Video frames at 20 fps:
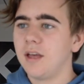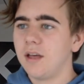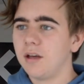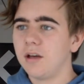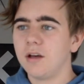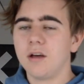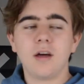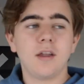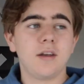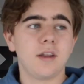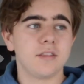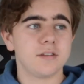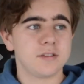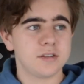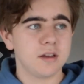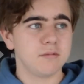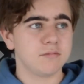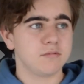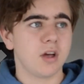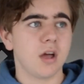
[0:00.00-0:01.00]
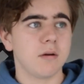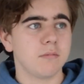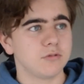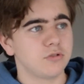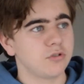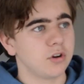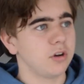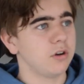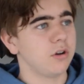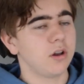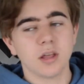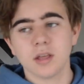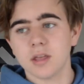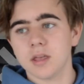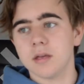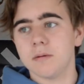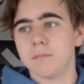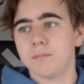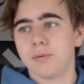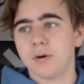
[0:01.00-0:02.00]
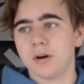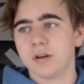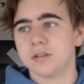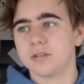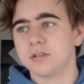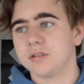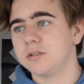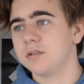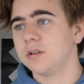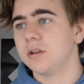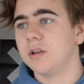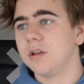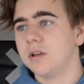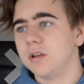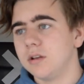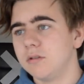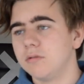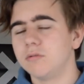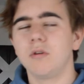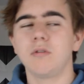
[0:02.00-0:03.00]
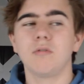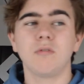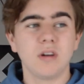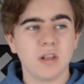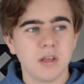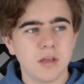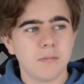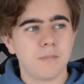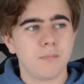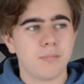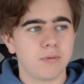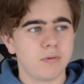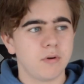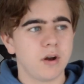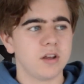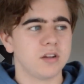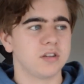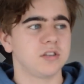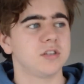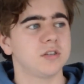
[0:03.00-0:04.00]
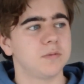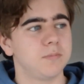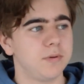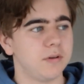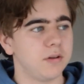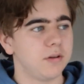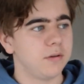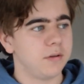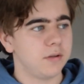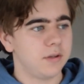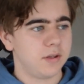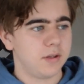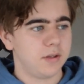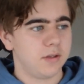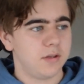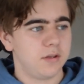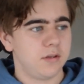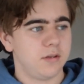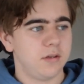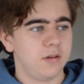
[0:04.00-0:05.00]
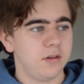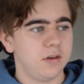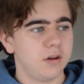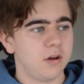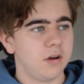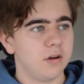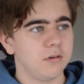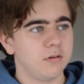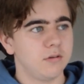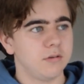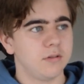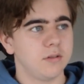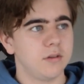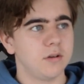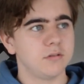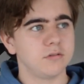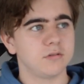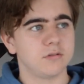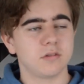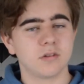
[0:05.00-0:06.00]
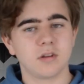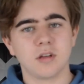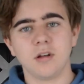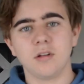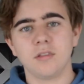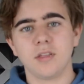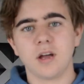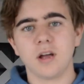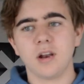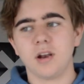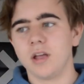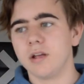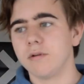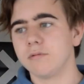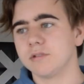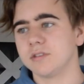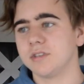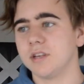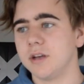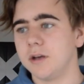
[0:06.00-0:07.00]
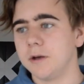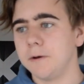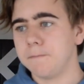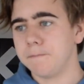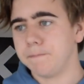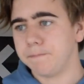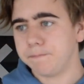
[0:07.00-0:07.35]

and at the same time I'm trying to like impress, well not really impress, but you know, there was the girl that I like was there,